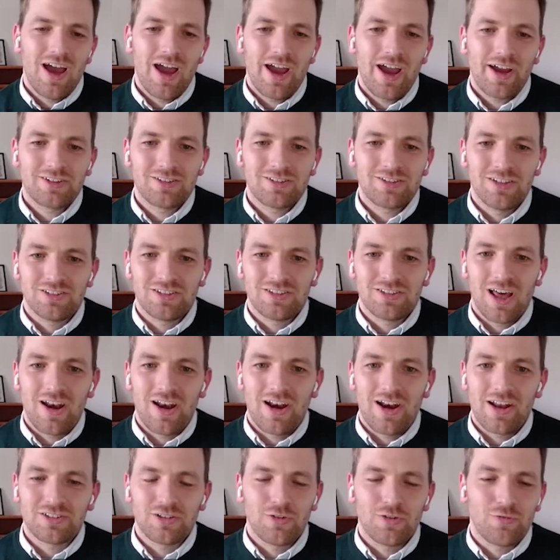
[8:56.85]
actually
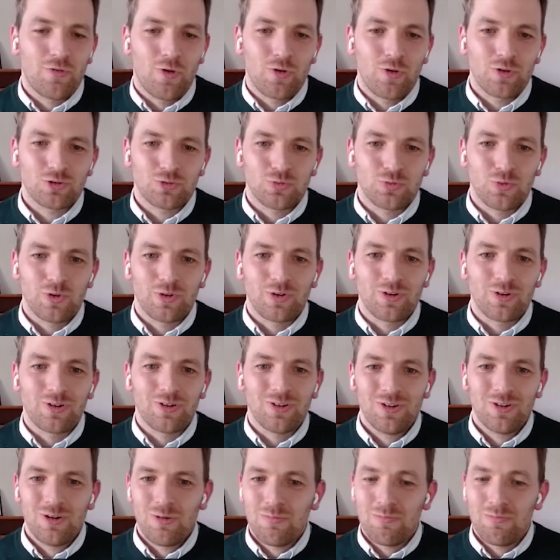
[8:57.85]
started as a forest
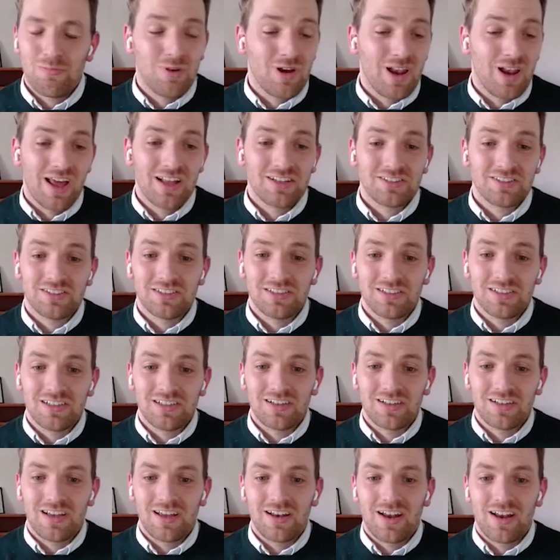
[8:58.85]
worker,
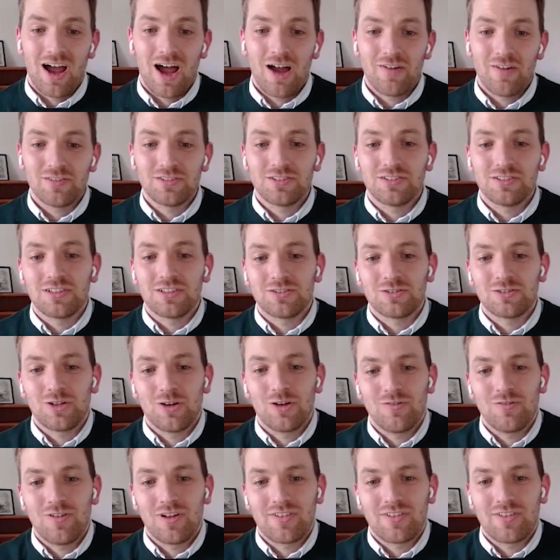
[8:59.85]
planting and harvesting,
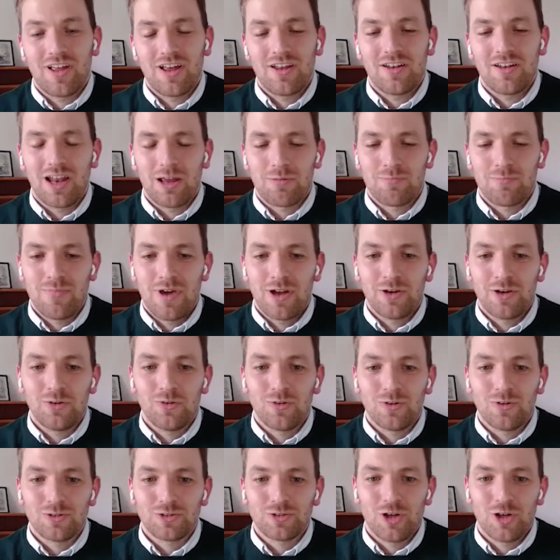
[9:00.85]
stuff like that, like
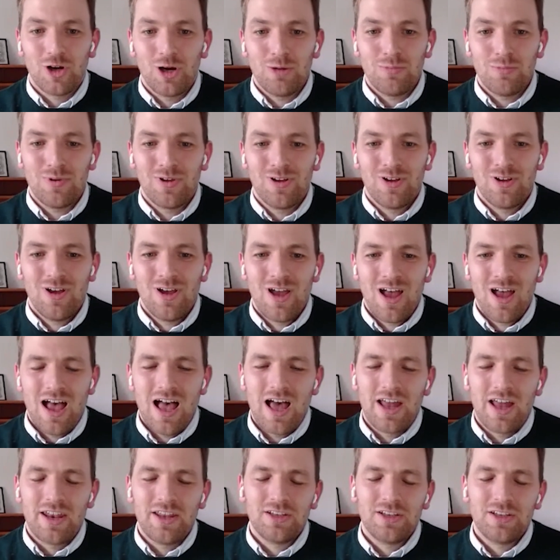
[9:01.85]
manual job.
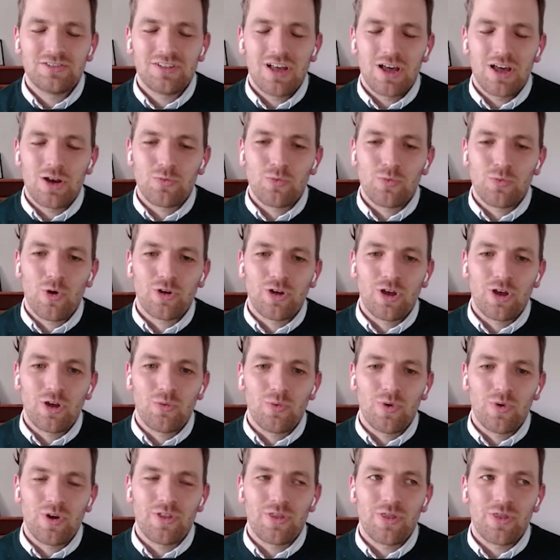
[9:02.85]
And he started
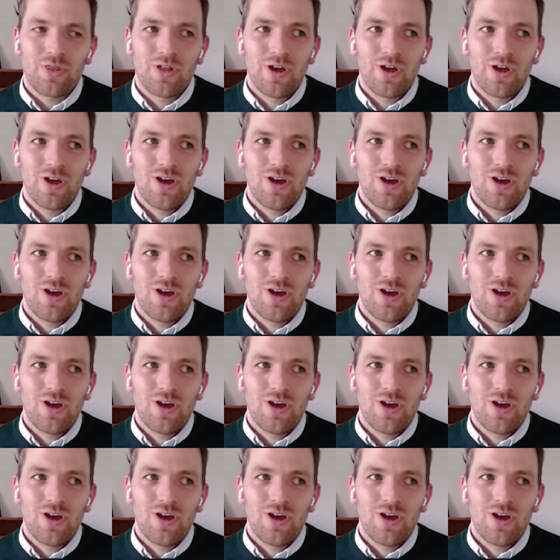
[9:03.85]
working with